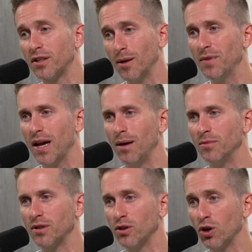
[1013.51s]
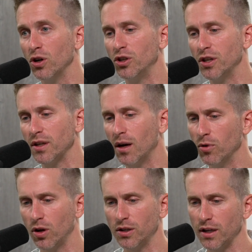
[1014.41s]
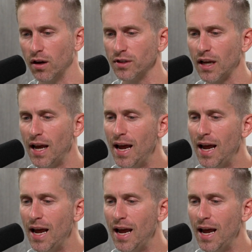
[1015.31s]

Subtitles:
Sometimes courage is to humble ourselves.